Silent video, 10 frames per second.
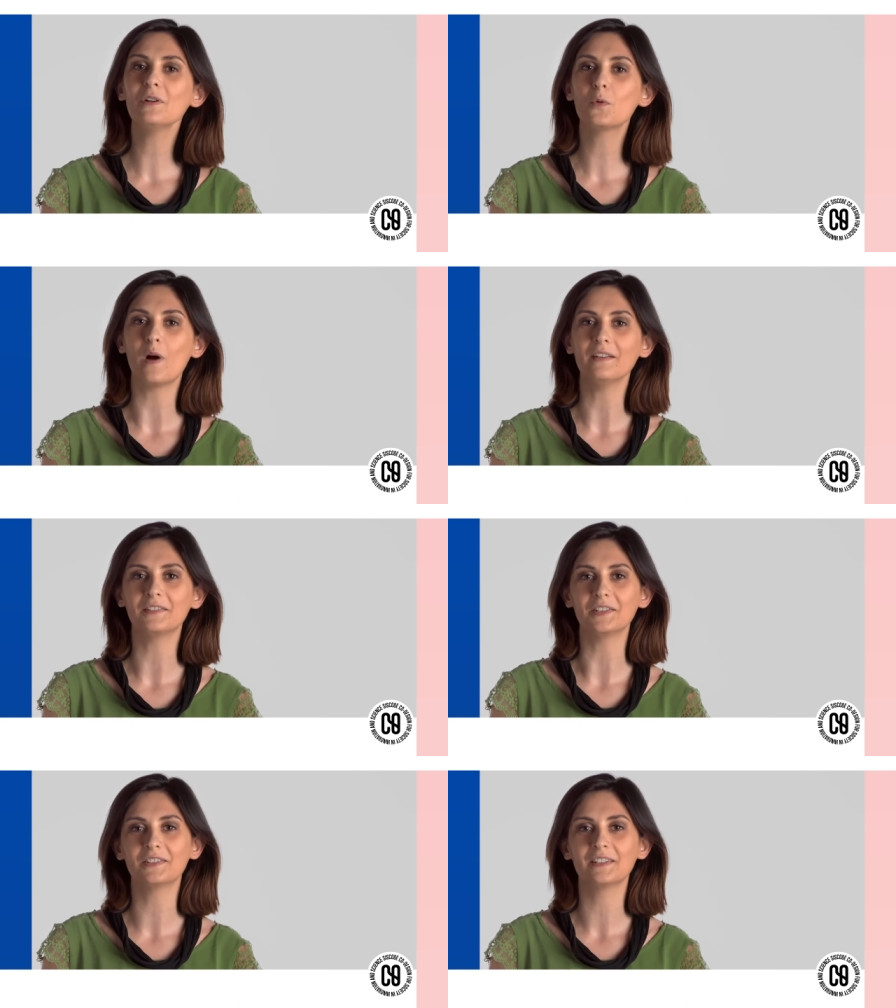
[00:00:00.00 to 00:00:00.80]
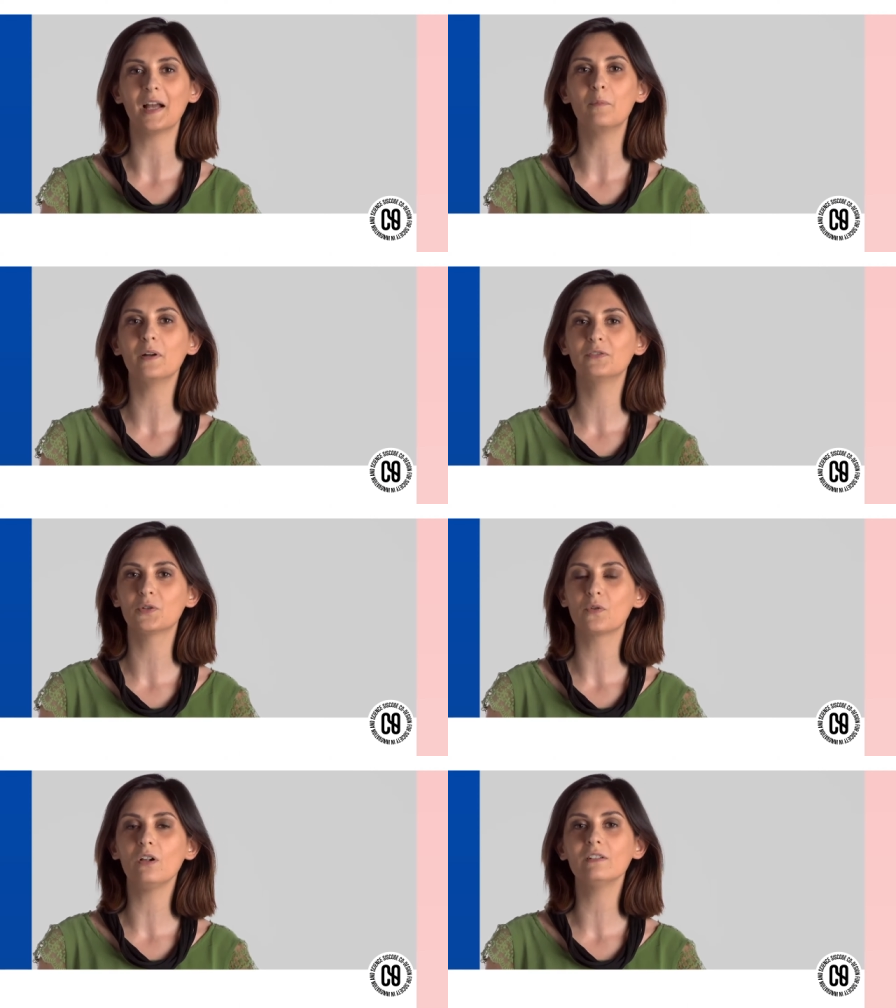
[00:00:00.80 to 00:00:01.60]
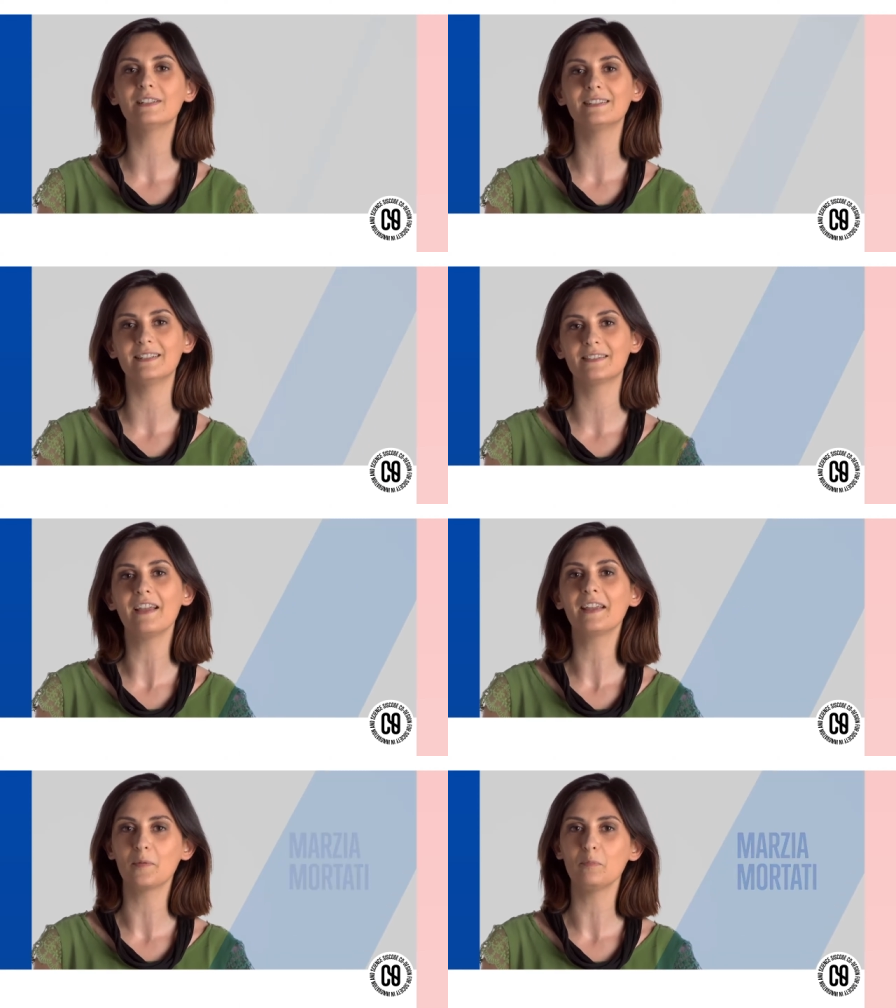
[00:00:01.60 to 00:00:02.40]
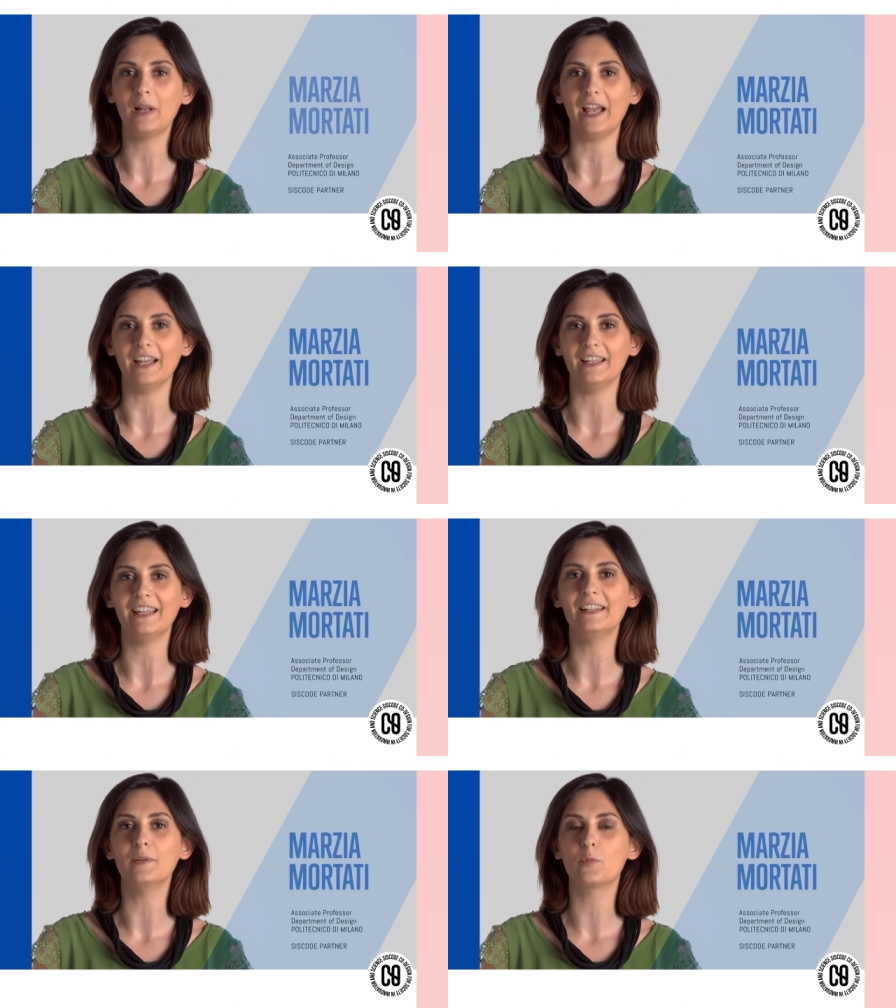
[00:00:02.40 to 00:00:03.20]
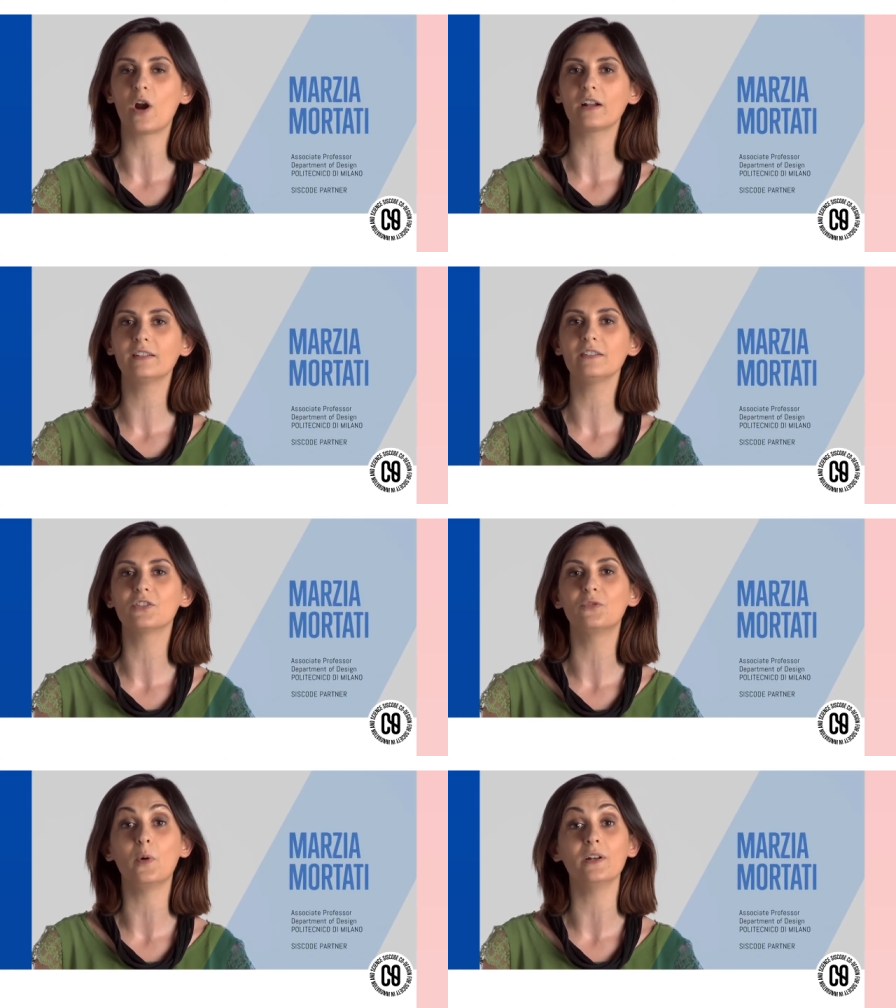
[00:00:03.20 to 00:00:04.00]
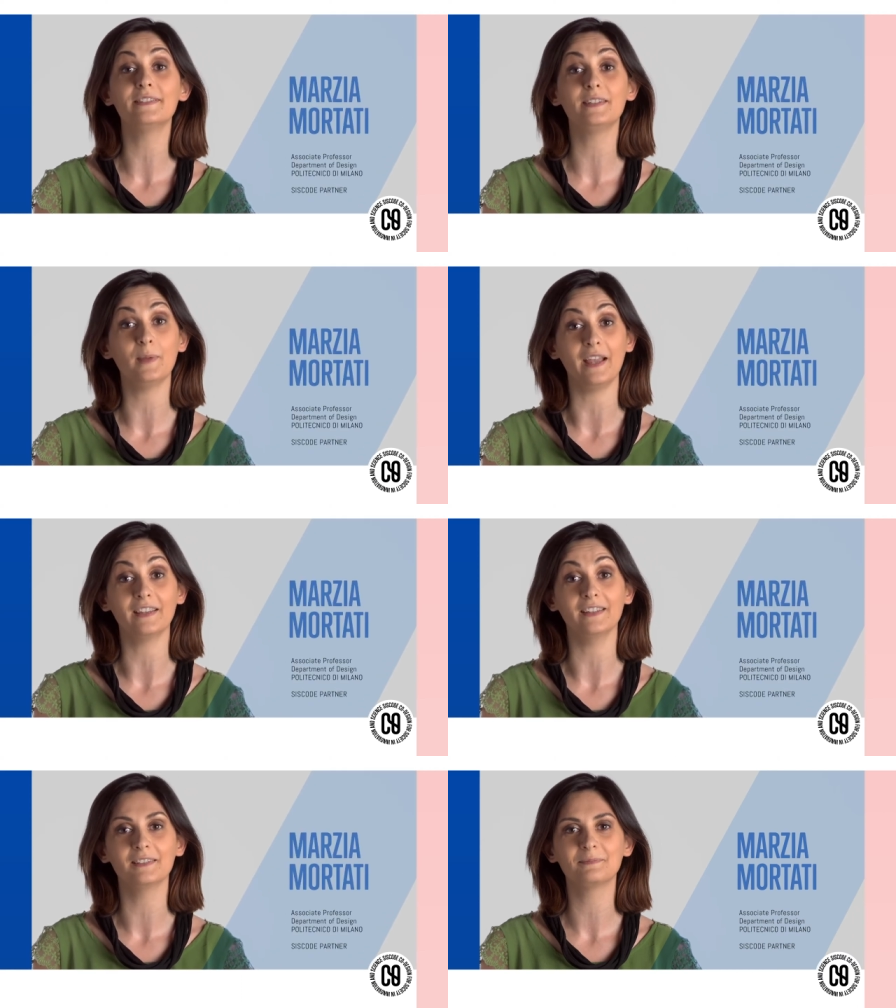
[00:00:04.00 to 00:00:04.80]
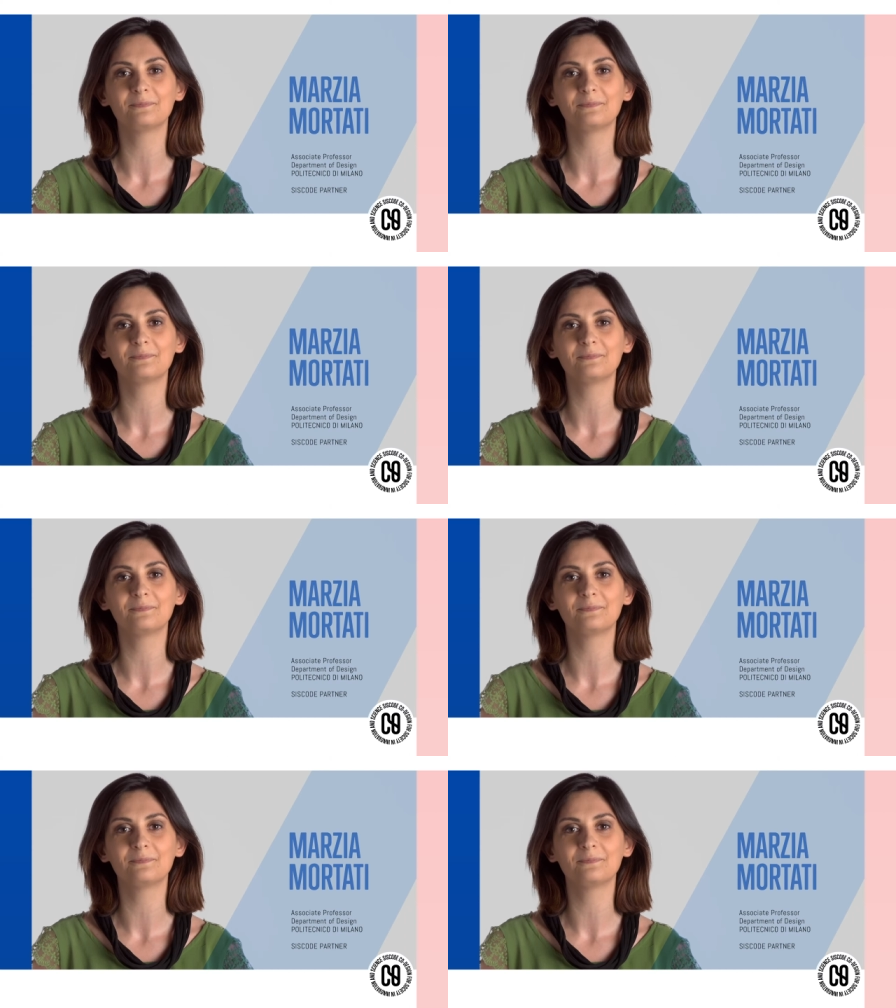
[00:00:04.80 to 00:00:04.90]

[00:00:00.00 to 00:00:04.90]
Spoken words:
wondered about the role that design can play in the practice of policymaking.